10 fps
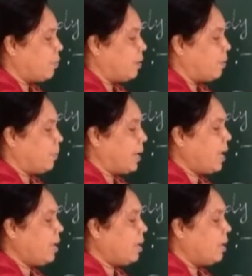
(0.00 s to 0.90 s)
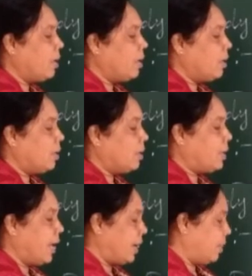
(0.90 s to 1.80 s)
will be
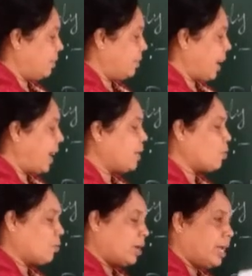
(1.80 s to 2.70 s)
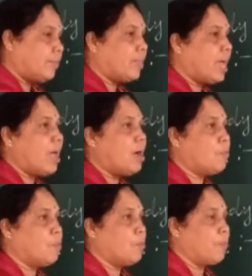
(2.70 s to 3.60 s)
night only in the
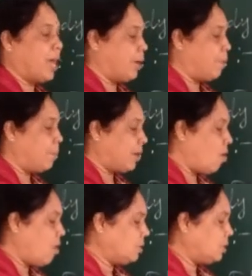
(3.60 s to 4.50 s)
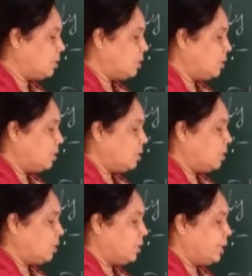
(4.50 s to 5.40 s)
Mumbai, because
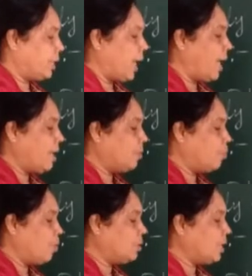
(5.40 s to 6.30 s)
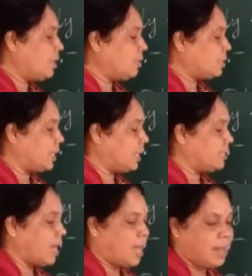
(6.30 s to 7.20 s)
it has both the
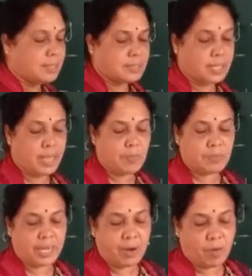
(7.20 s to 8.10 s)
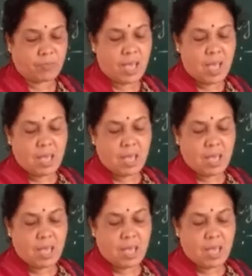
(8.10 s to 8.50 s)
cities are same side of the